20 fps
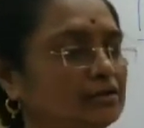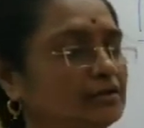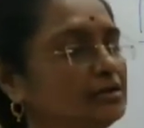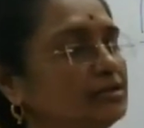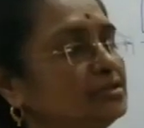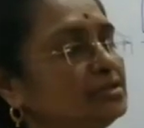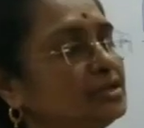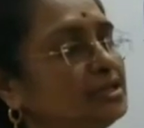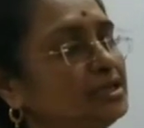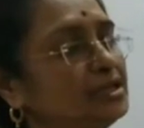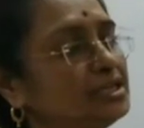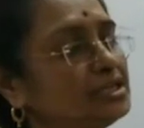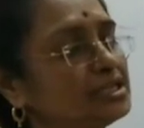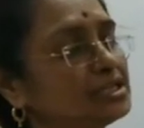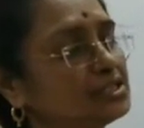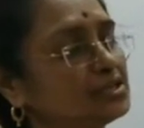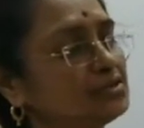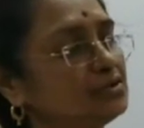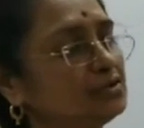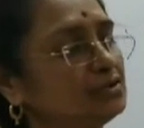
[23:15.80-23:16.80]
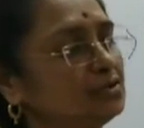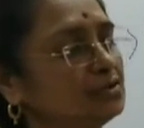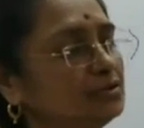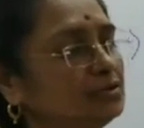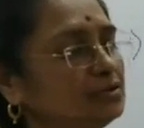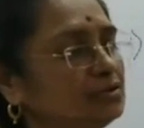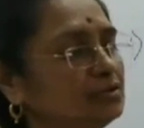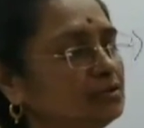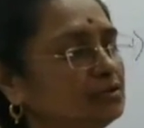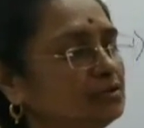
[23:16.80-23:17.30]
it is a disc.
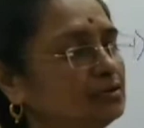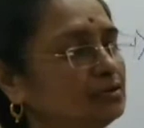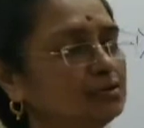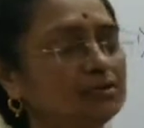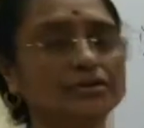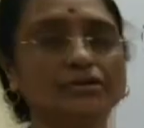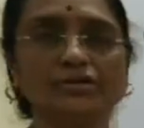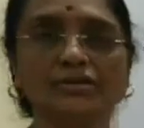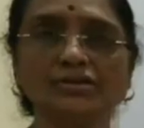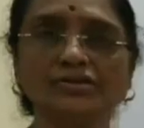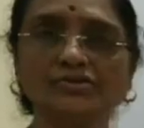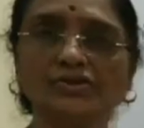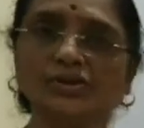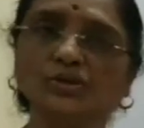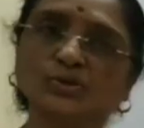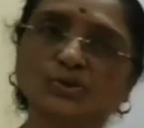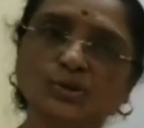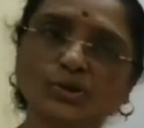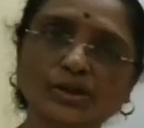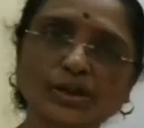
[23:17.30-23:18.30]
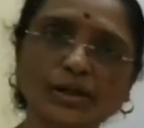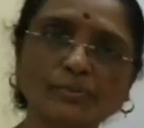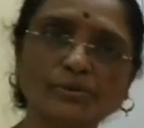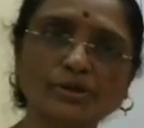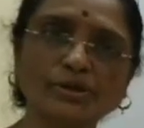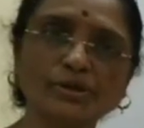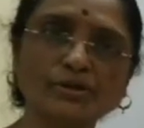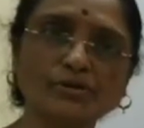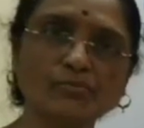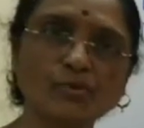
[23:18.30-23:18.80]
It is also a
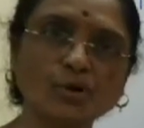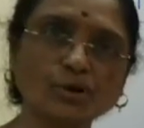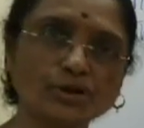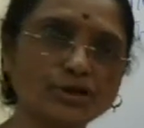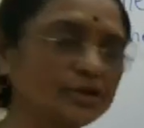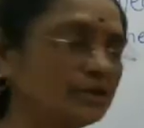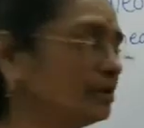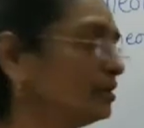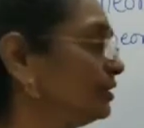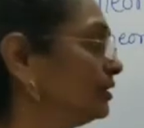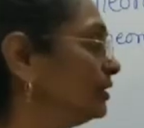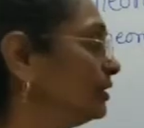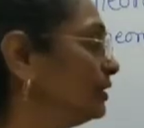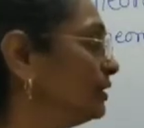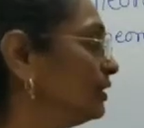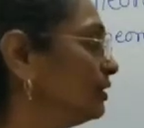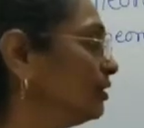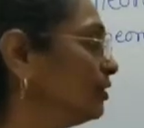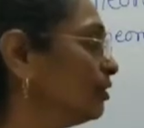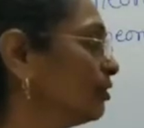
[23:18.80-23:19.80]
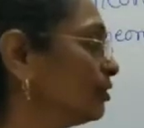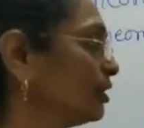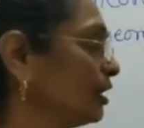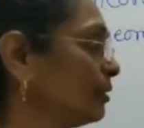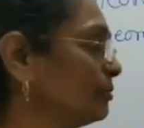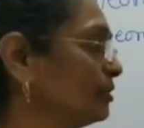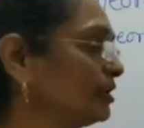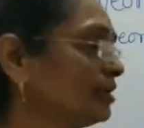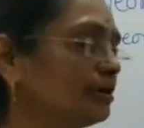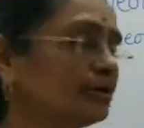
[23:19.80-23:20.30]
laminar body,
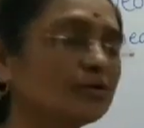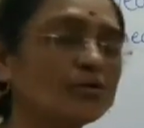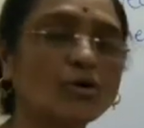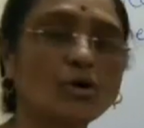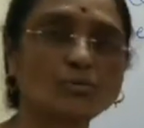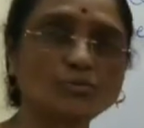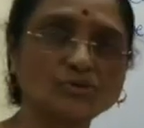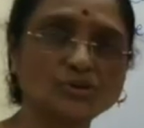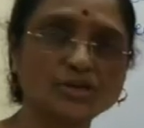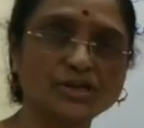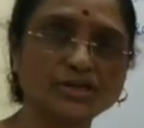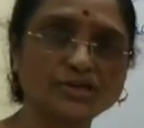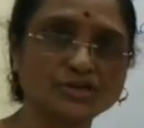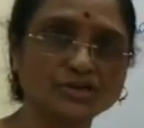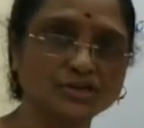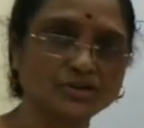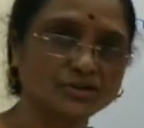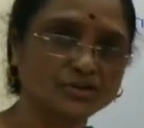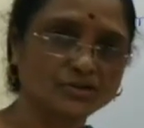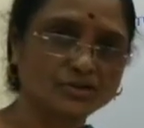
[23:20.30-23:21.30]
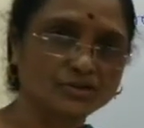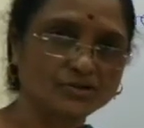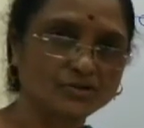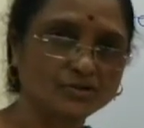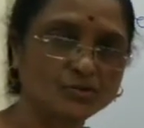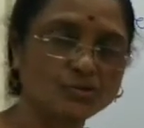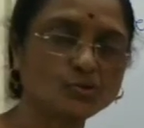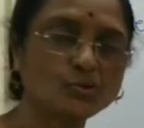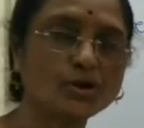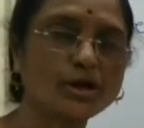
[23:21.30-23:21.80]
laminar object,
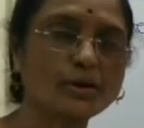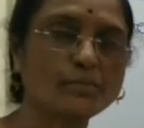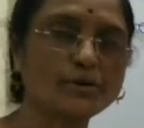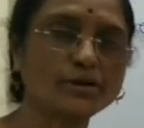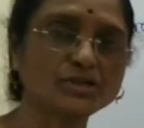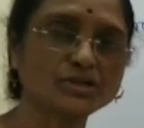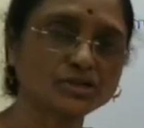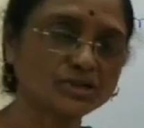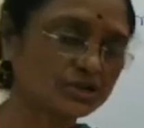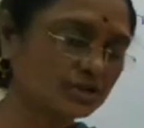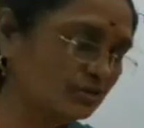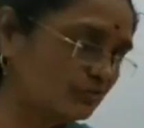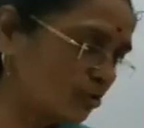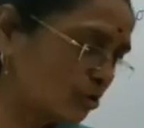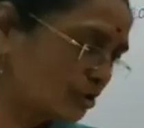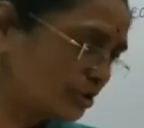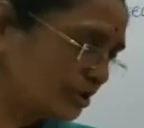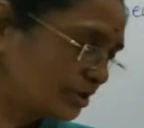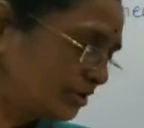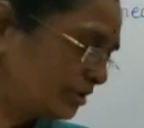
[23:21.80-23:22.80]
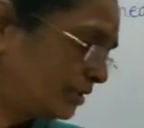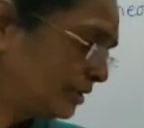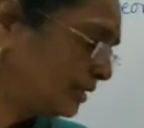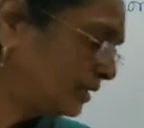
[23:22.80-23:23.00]
two-dimensional body.